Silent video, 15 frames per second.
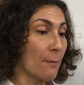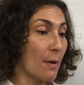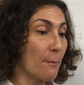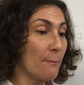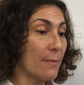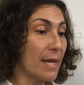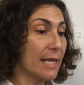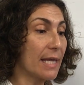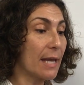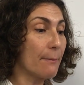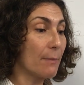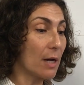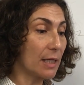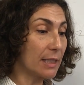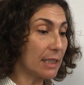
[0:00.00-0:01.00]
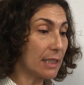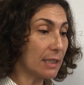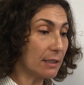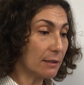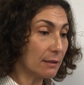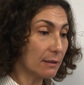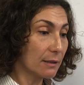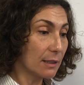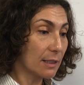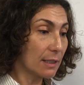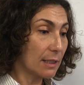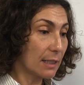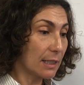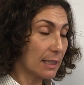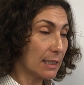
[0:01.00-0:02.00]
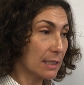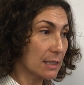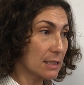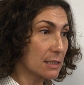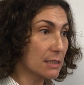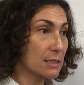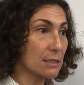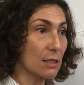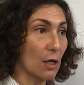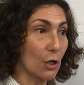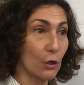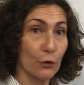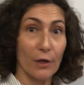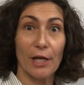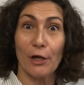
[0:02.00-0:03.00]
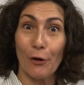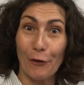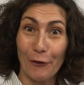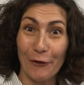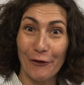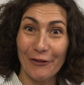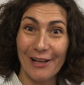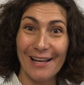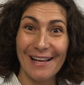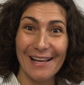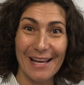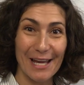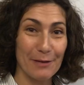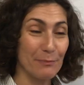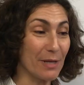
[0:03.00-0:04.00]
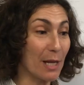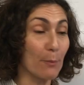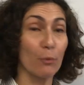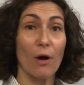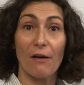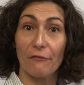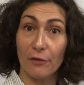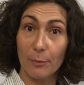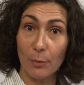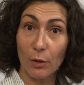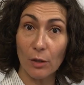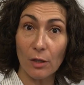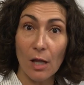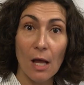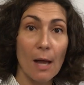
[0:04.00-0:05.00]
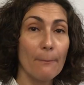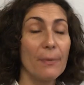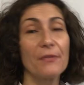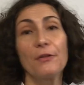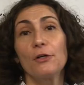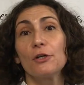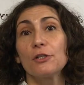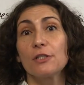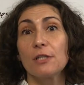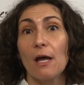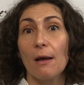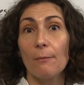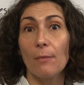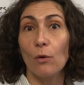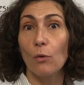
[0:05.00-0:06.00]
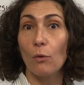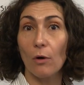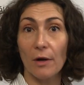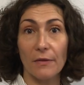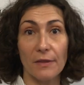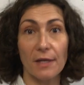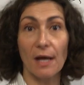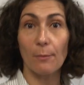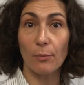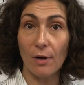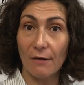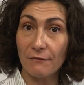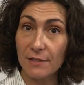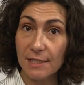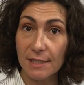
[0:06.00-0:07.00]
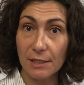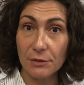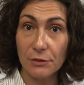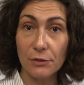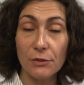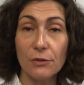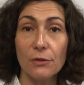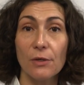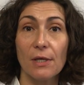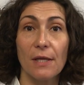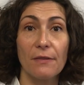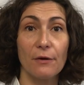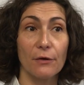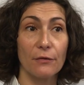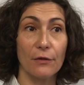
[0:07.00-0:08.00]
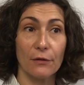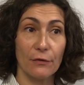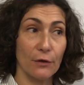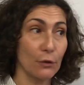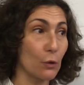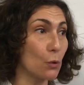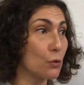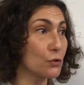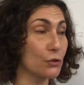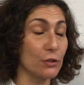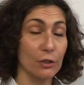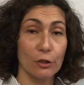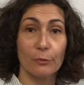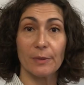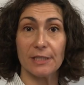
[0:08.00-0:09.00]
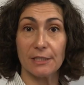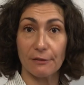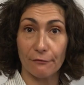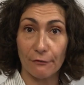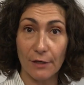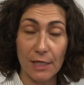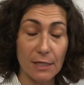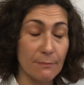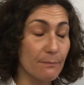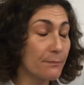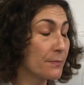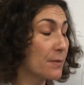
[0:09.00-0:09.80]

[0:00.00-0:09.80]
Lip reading: making money is a great goal and being profitable, but there are some who are in the nonprofit sector and their goals are a little bit different.